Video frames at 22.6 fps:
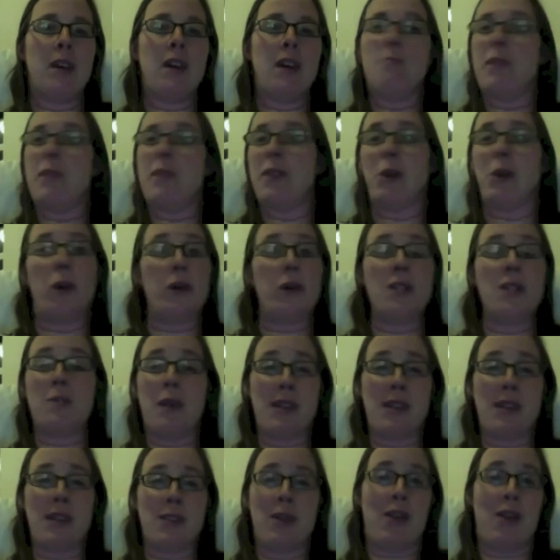But the whole
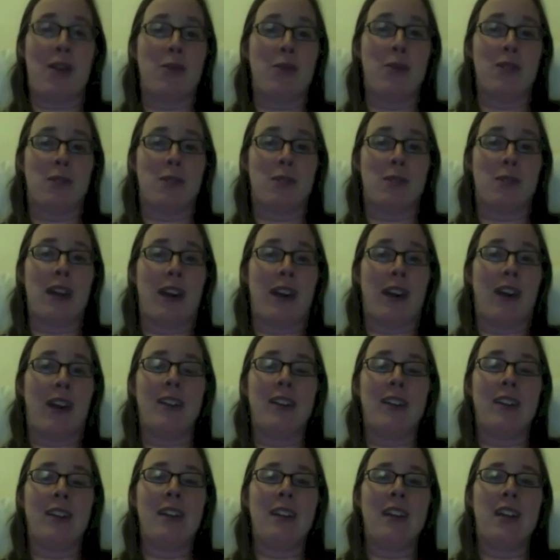spacecraft was a radar.
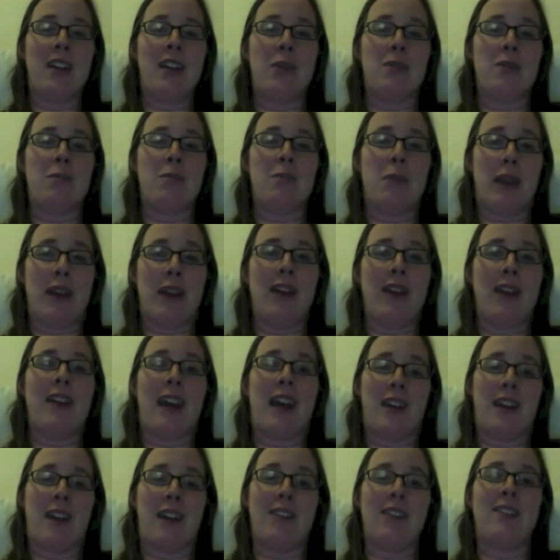It was big and
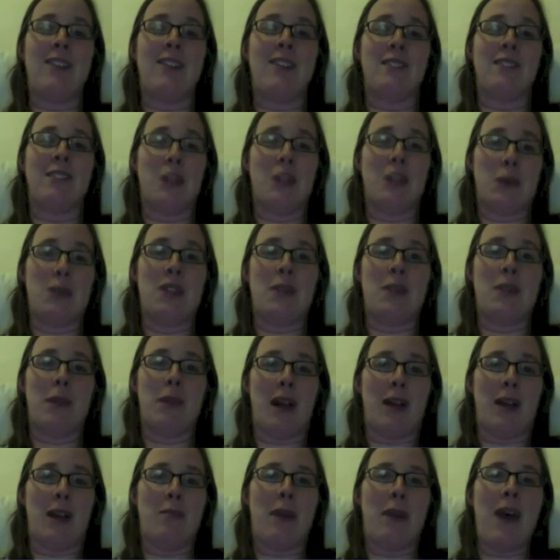heavy and used up a
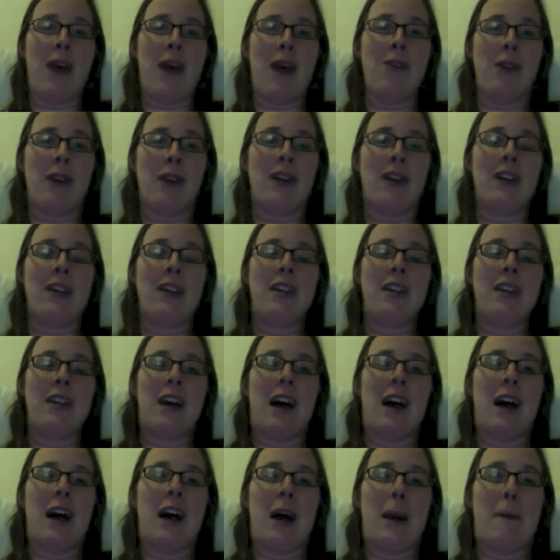lot of power.
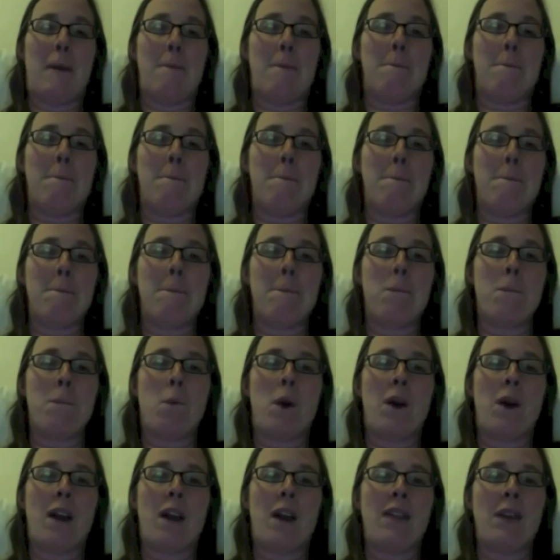Um,
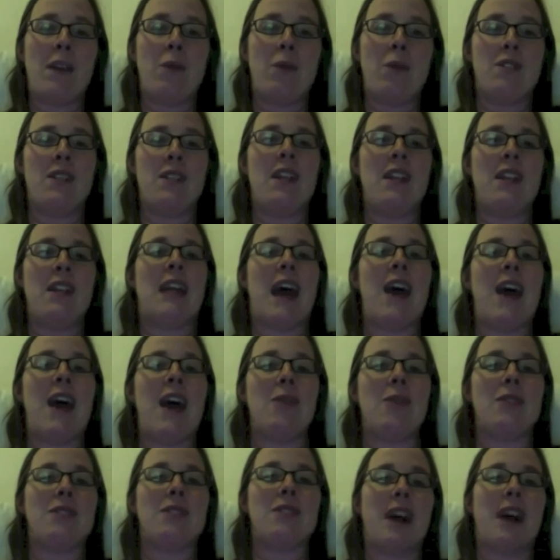what I think we're seeing
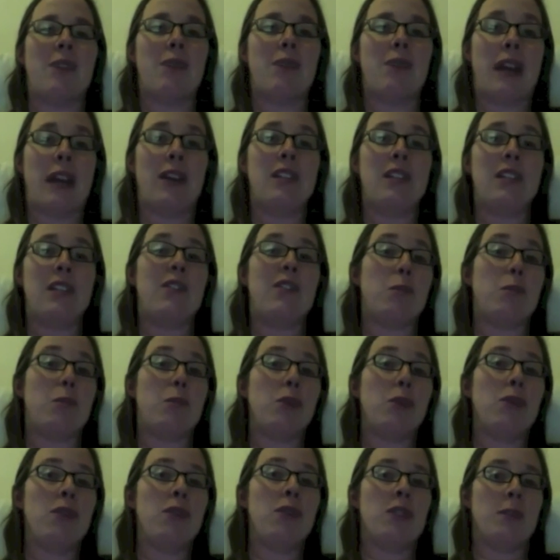now is that radars have
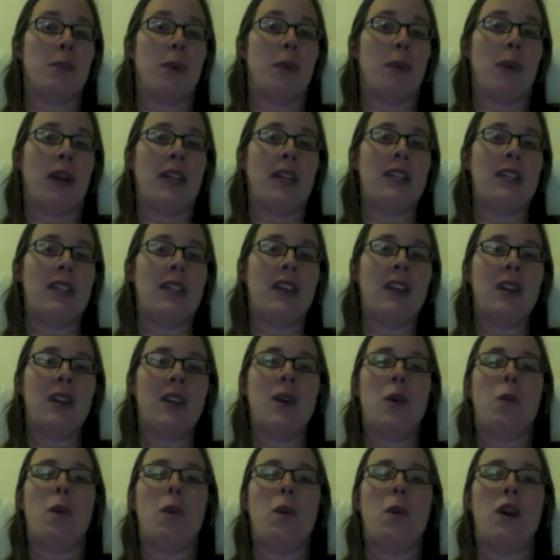improved to the point
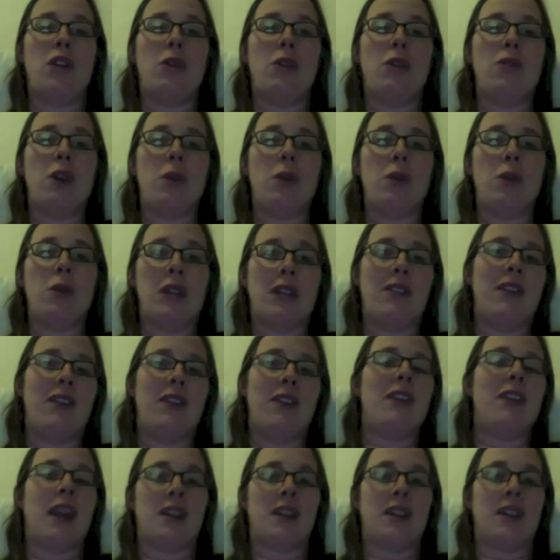where you don't need the
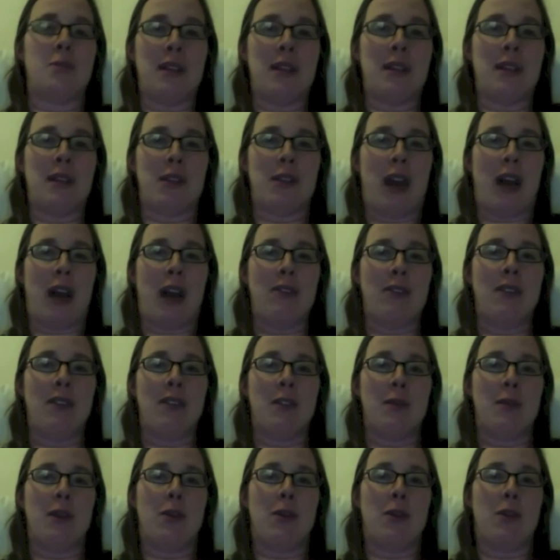entire spacecraft
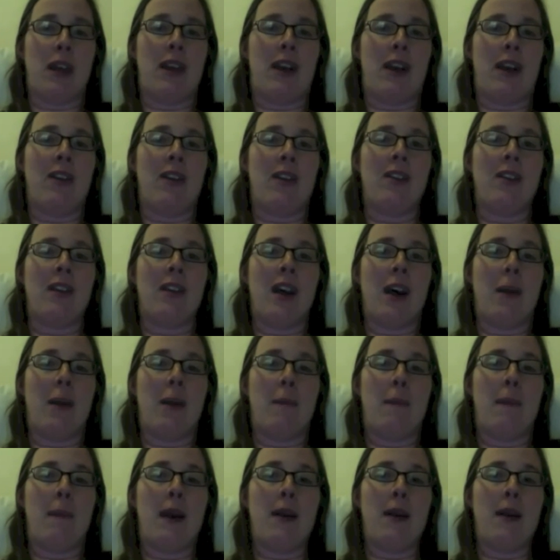to be a radar.
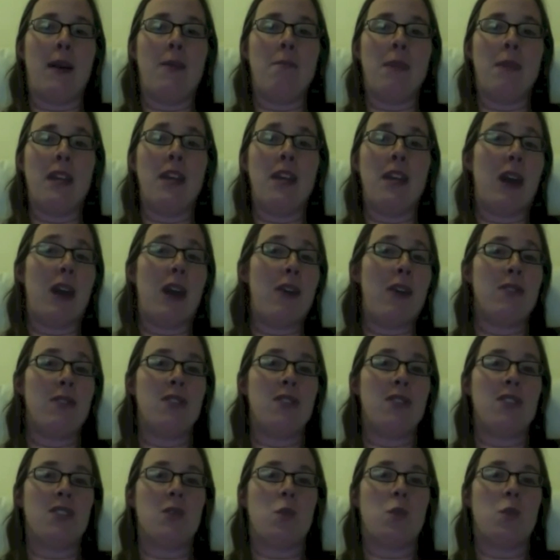Um, Mini-RF is
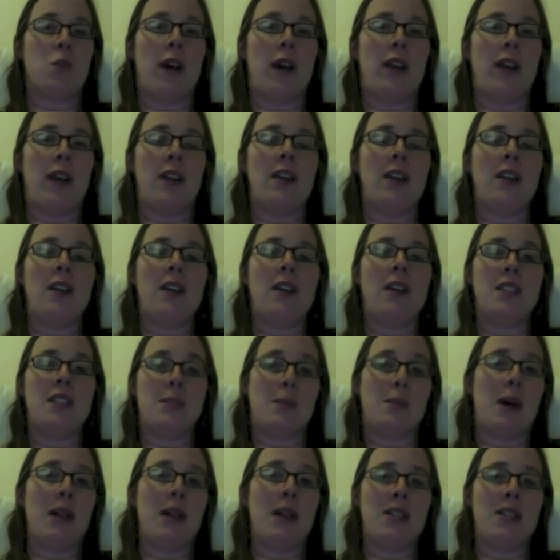just one
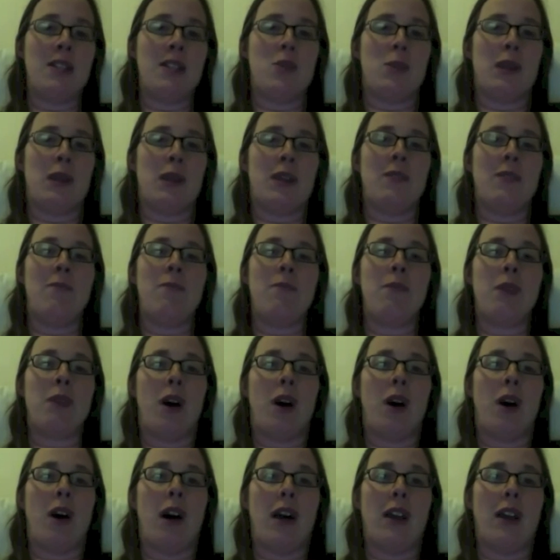small instrument
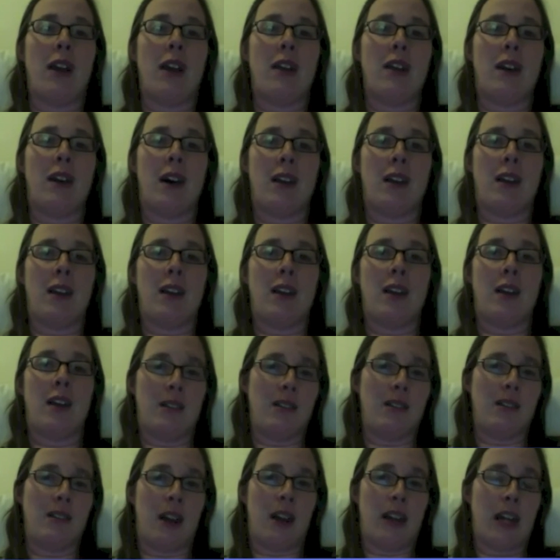on on
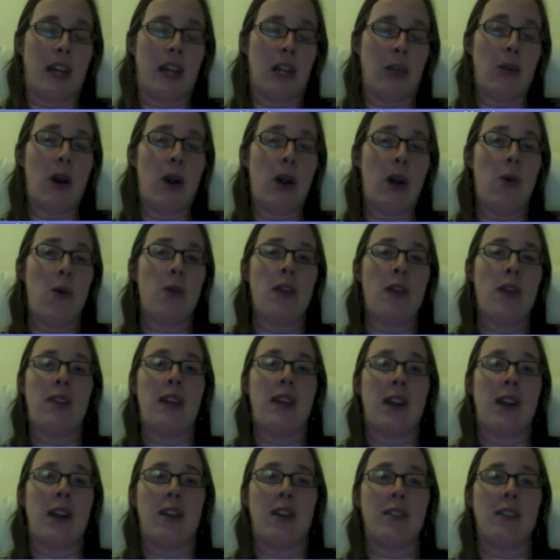on LRO, and
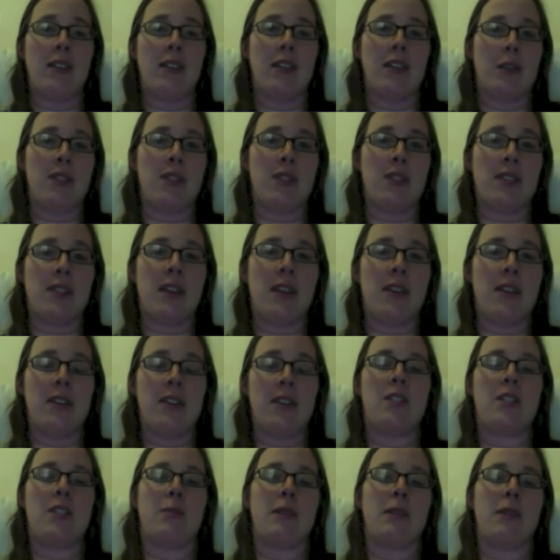there are you know six other
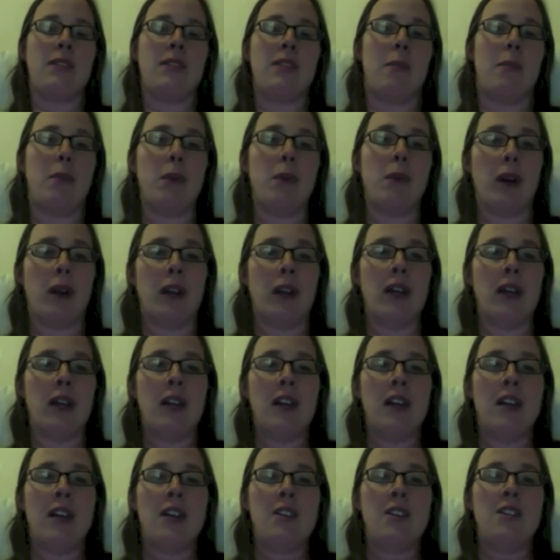instruments on board.
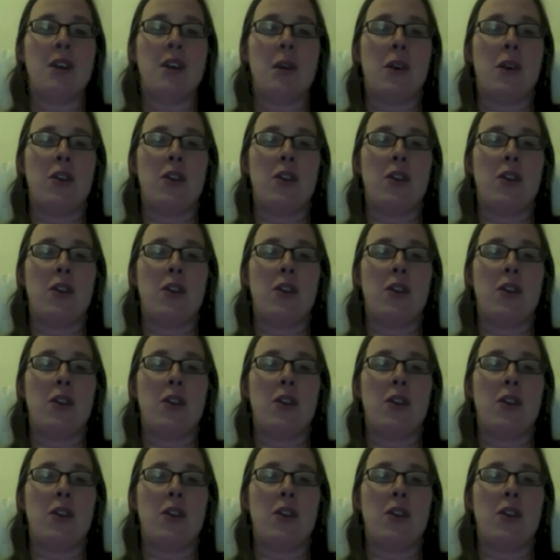So you're